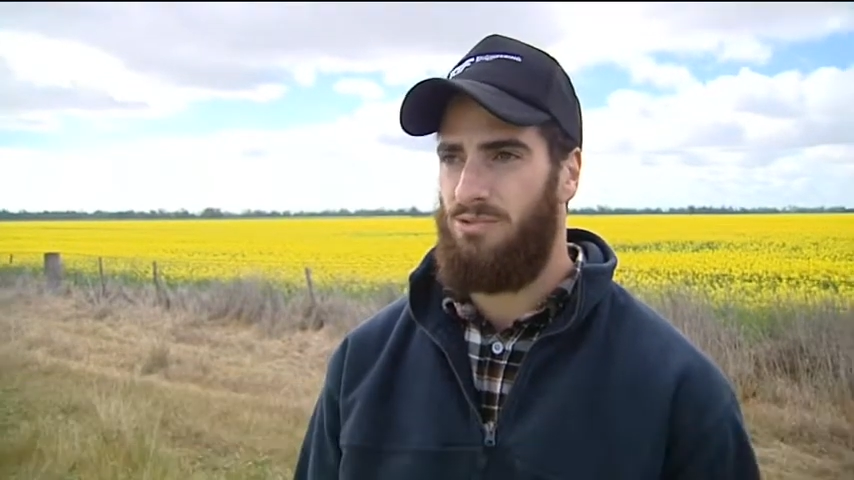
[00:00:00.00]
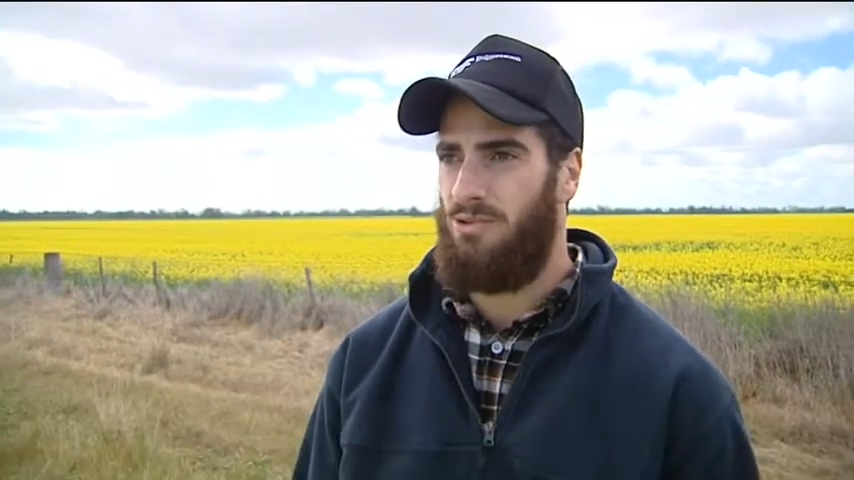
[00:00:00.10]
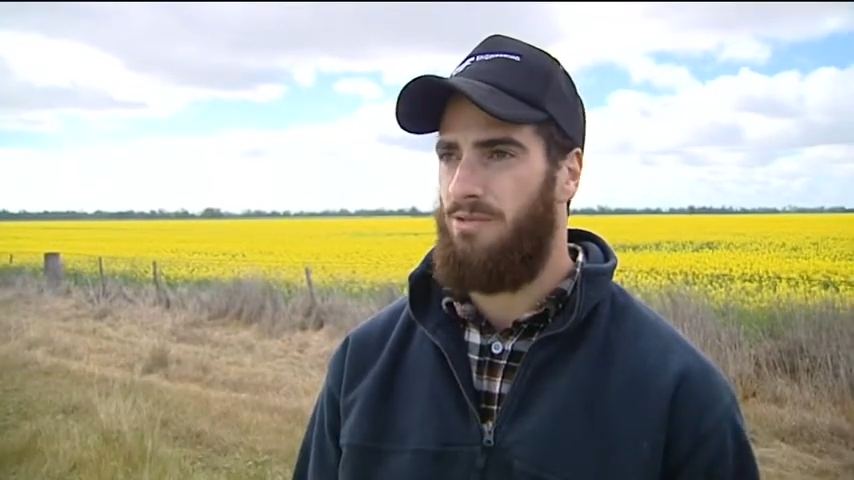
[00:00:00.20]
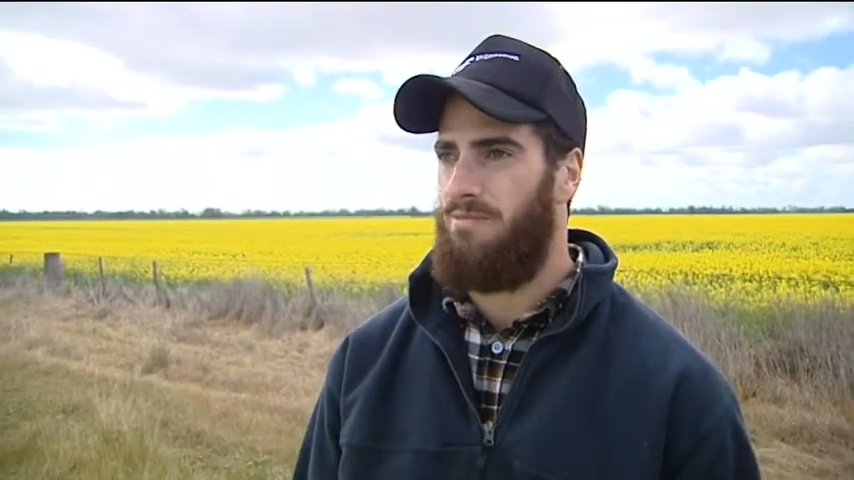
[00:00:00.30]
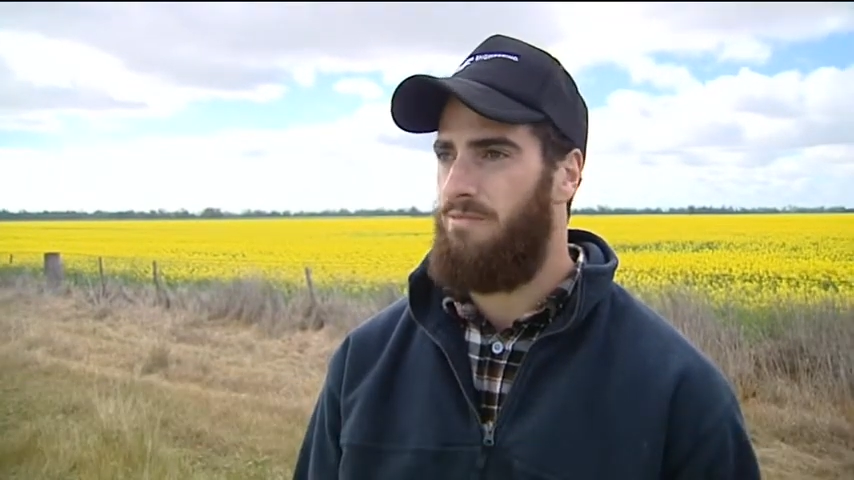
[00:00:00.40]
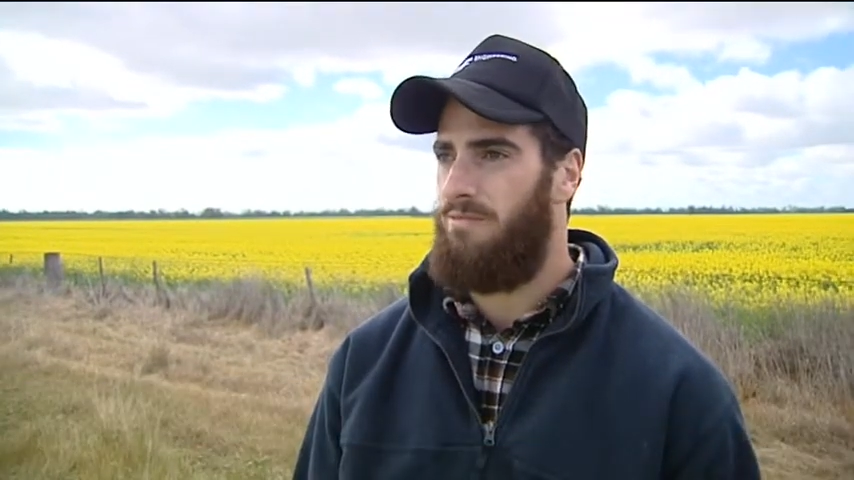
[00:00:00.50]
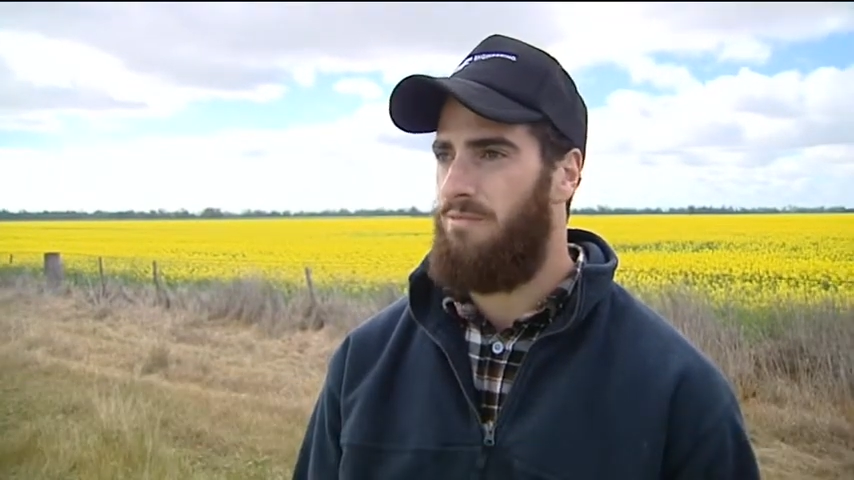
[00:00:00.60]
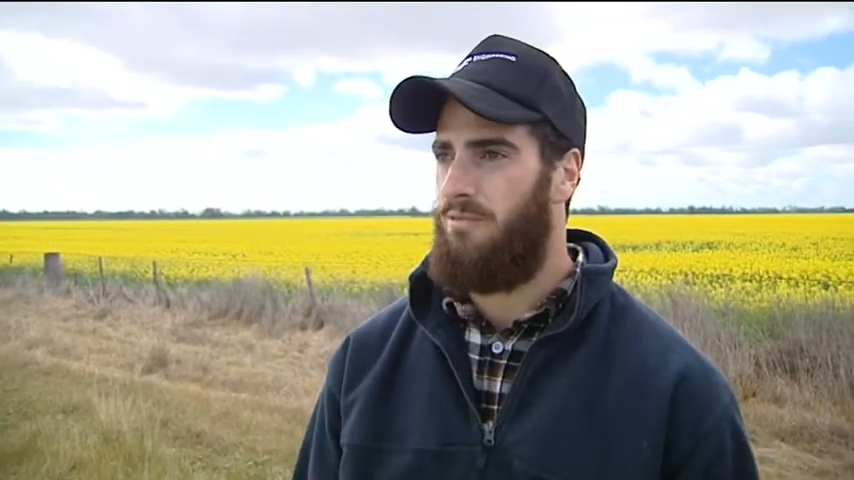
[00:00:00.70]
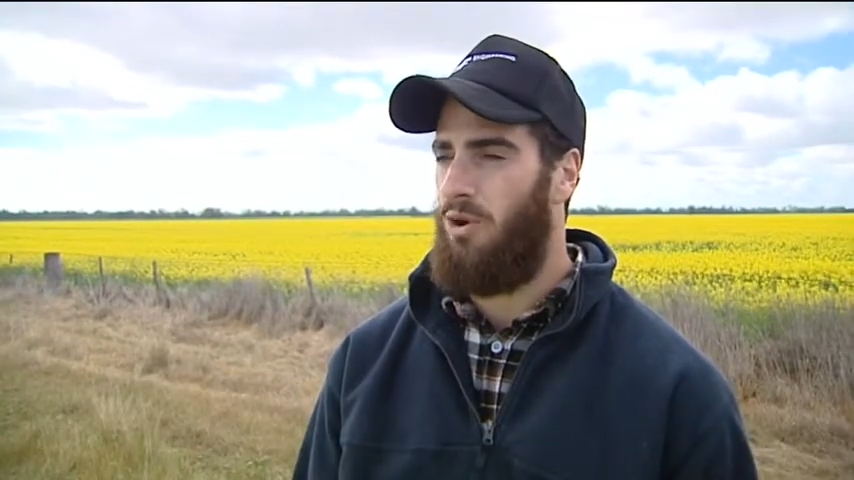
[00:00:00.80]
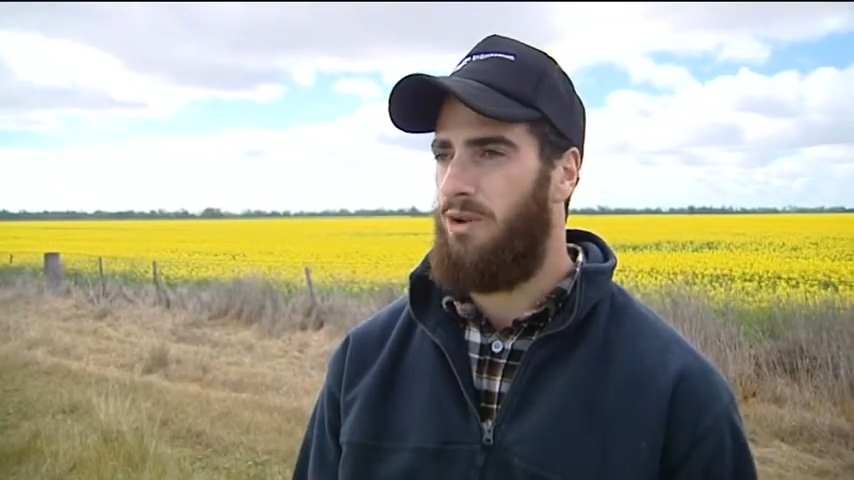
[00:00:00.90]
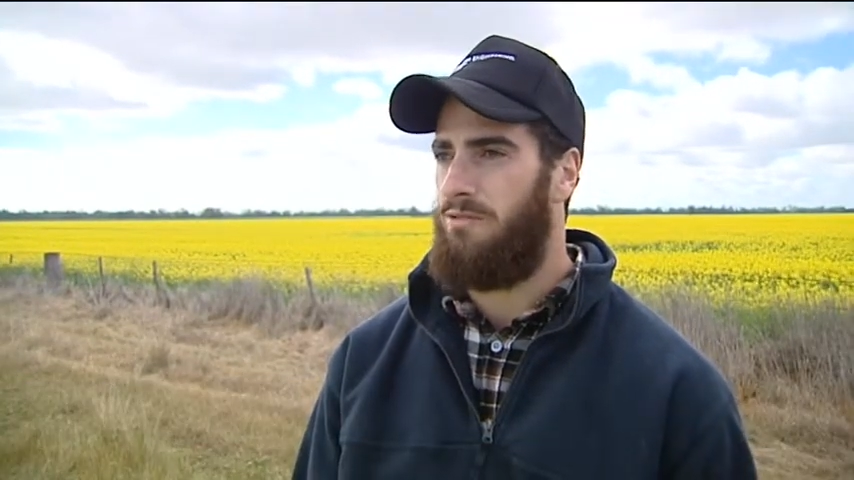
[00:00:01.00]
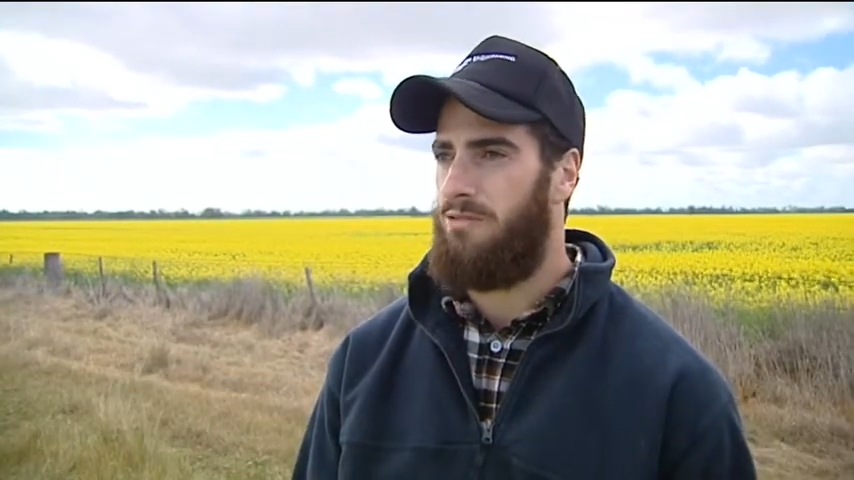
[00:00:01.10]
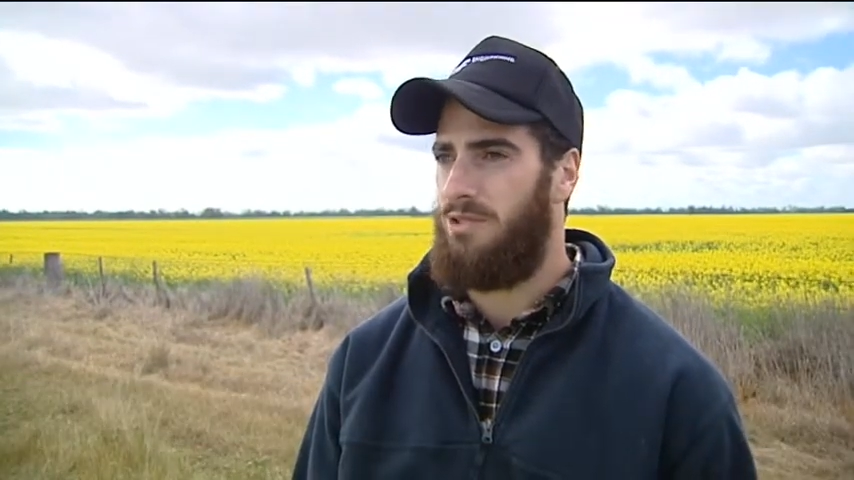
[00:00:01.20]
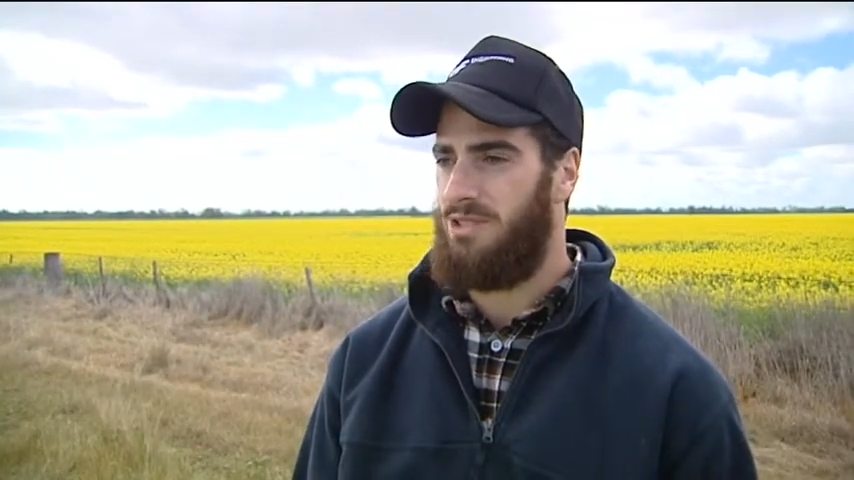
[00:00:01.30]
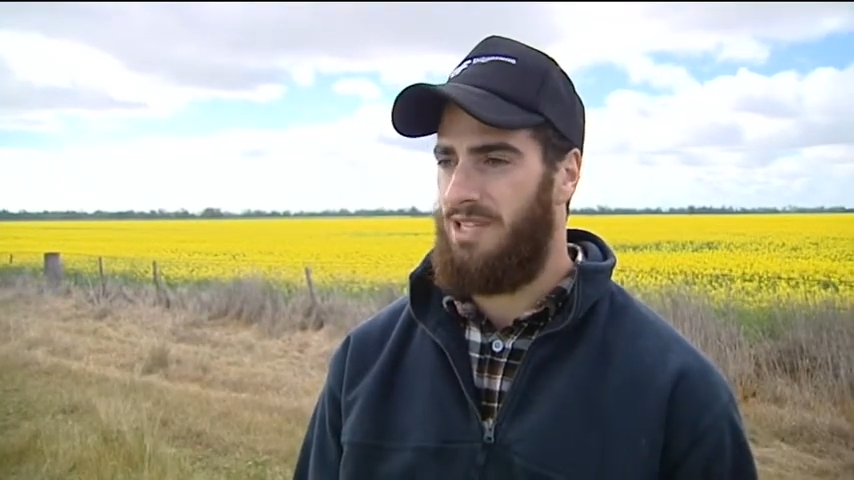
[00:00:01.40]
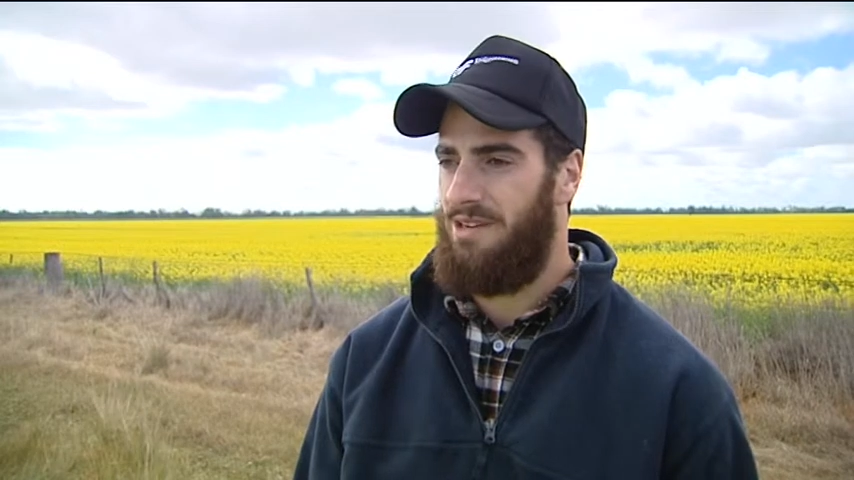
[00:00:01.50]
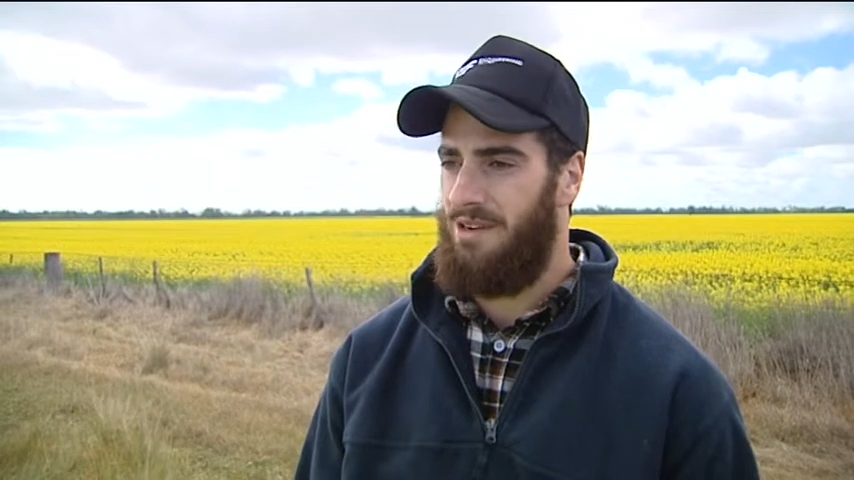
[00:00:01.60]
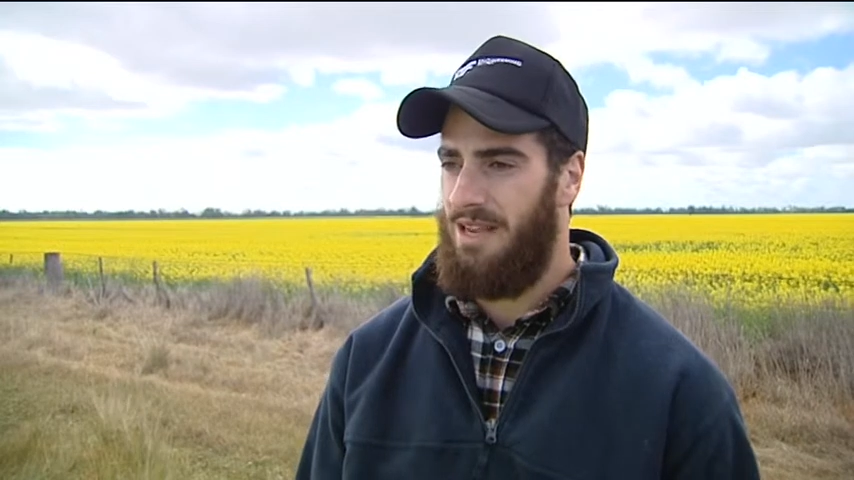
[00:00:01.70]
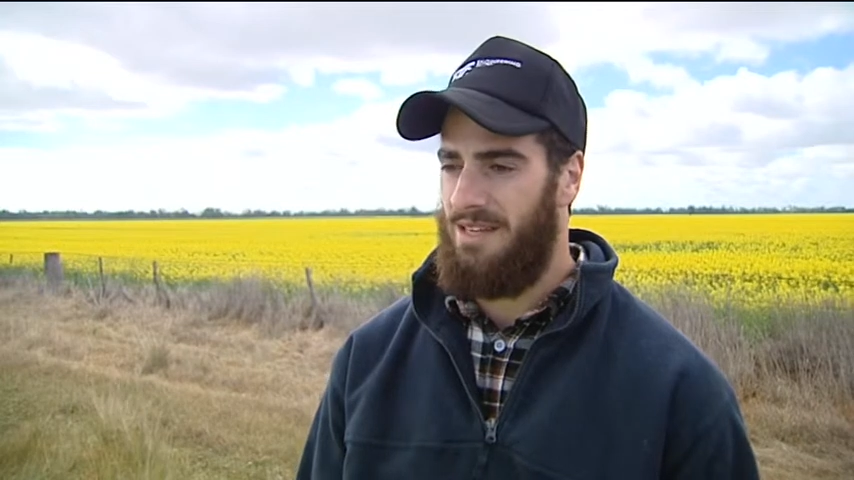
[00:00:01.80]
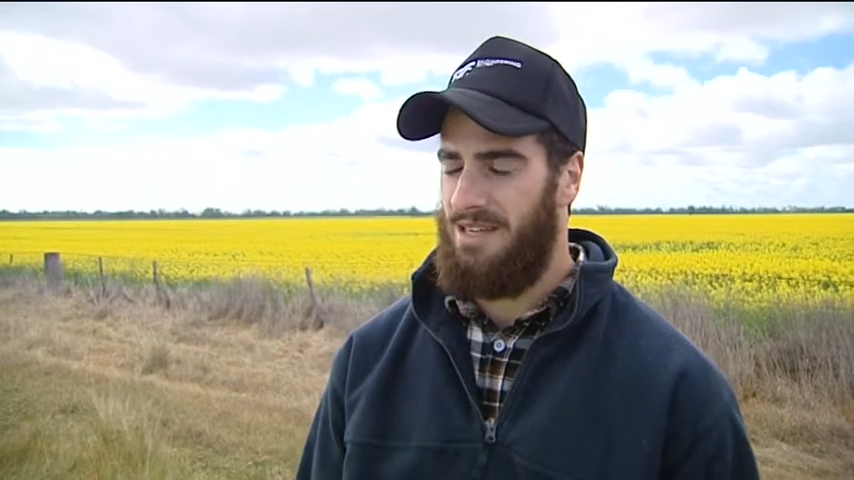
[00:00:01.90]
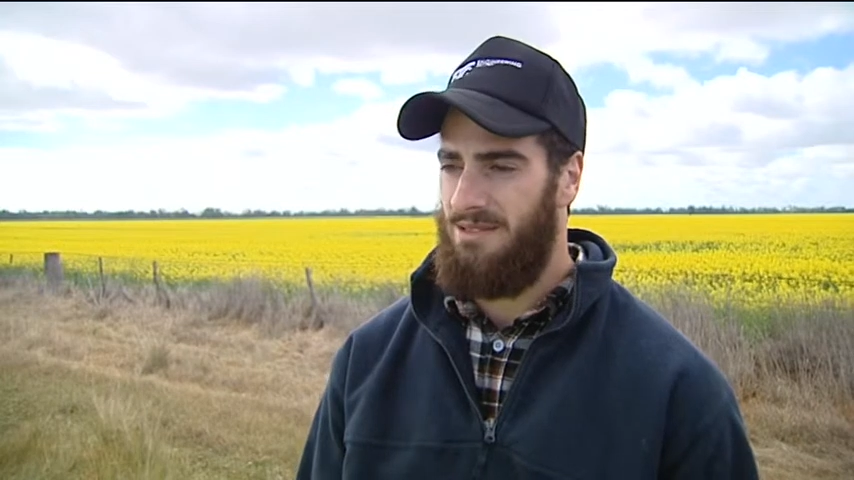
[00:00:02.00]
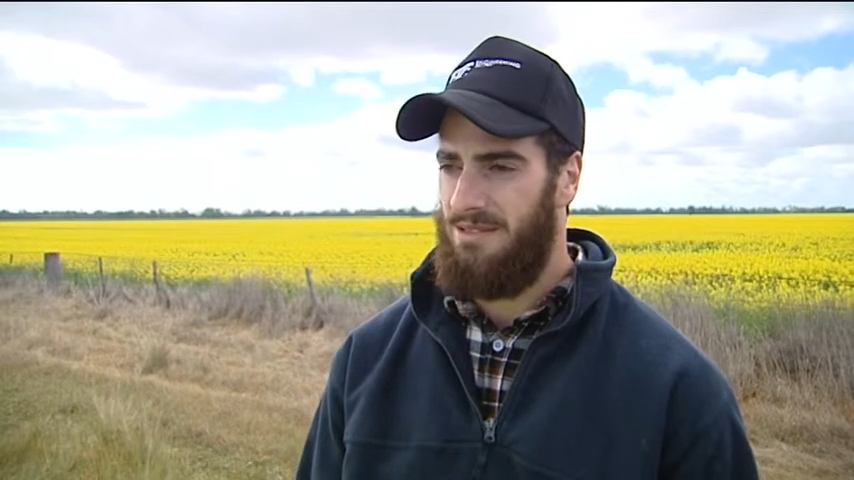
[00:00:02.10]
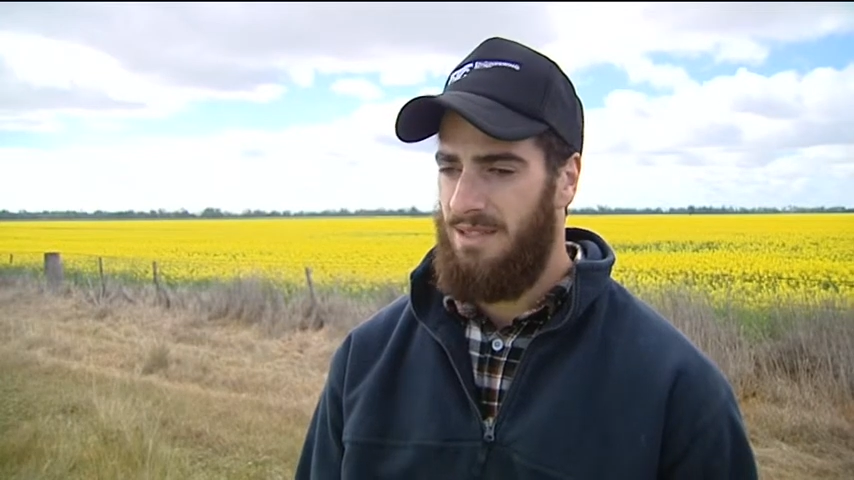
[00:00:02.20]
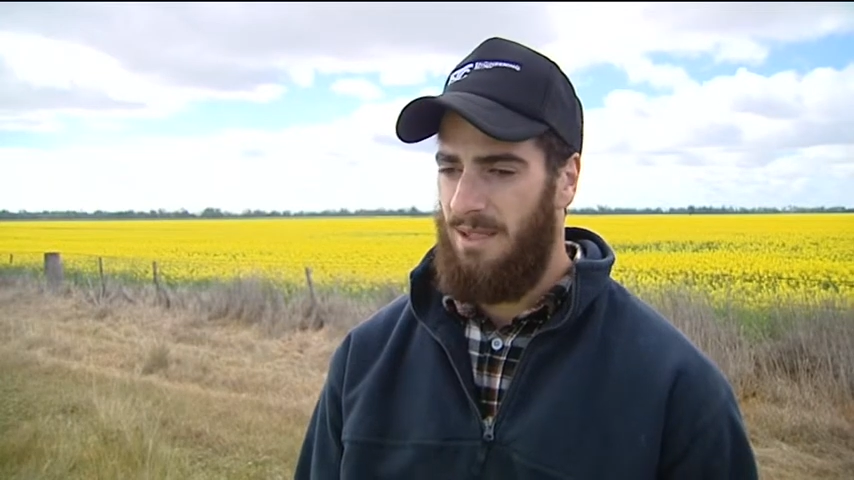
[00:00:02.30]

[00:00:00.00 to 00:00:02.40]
sort of vital for us to get rain now.